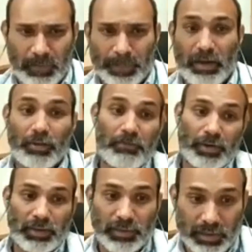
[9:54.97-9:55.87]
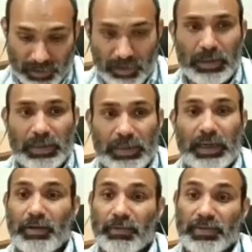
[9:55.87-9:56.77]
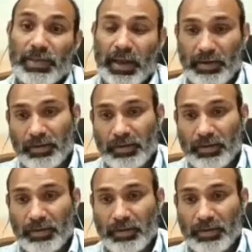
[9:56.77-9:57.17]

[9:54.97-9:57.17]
Now the important thing which comes, that comes from section 9.